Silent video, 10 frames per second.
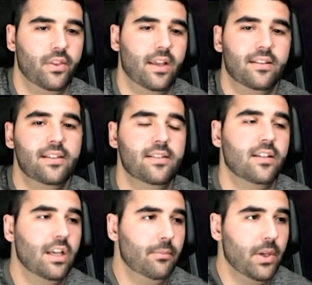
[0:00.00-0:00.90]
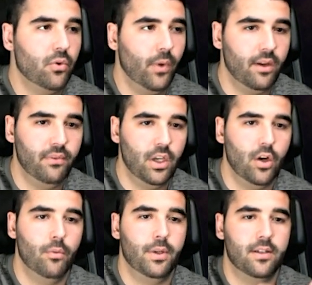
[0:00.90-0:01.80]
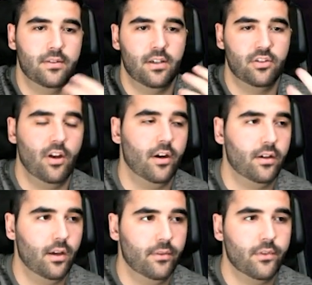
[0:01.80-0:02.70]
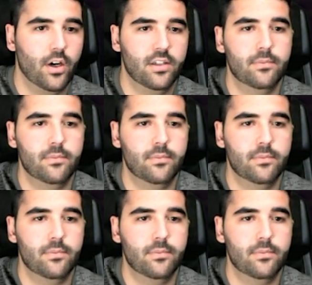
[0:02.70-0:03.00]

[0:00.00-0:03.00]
then this is gonna be a quick video because there's not a lot of cards,